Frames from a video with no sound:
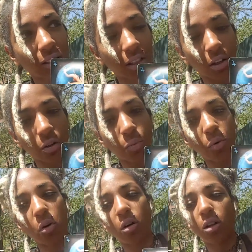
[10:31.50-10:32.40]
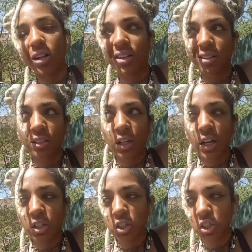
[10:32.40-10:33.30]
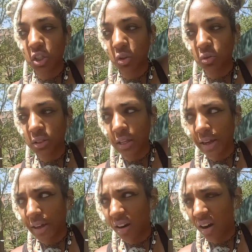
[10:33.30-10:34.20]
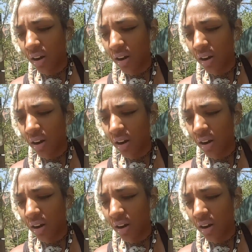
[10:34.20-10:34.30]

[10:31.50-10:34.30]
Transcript: stuck in a ball. Kind of just shows that